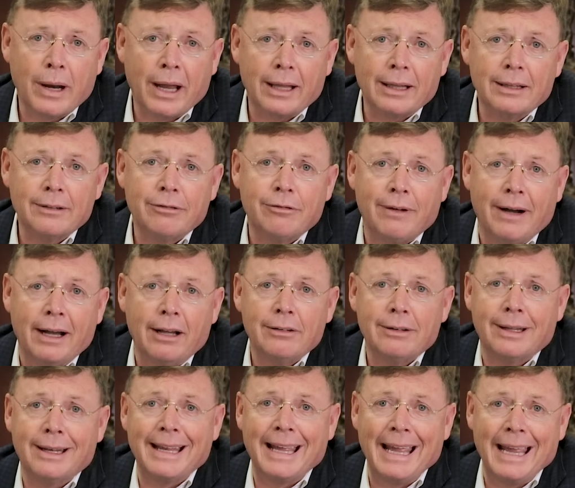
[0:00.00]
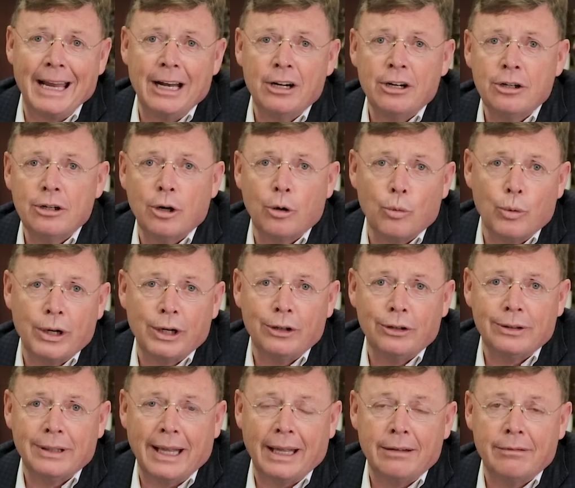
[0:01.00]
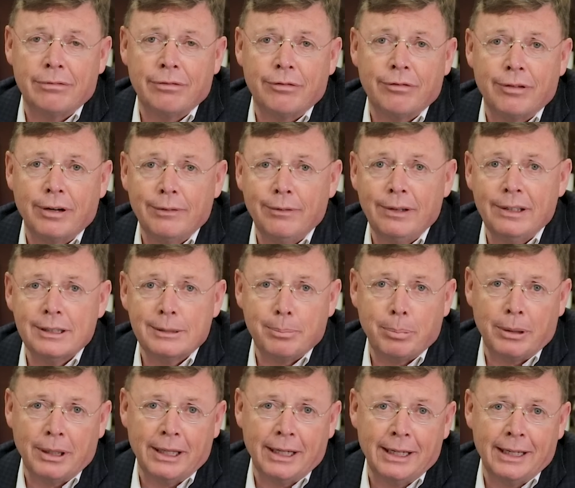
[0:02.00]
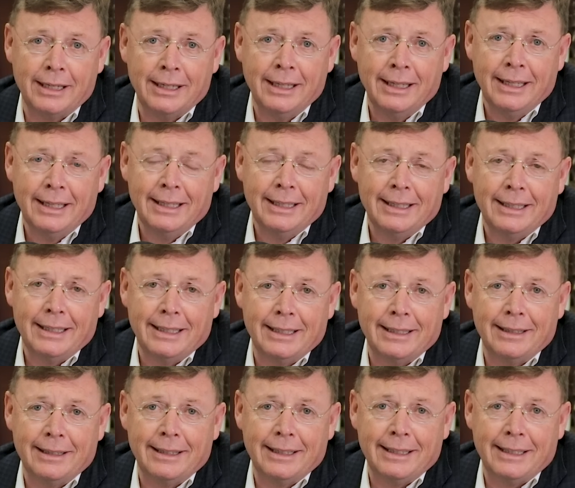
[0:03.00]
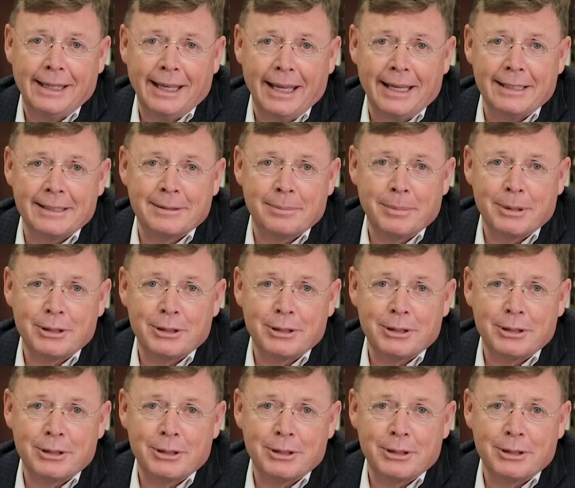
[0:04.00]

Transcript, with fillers: Ratliff filed an error-riddled and frivolous pleading in the case.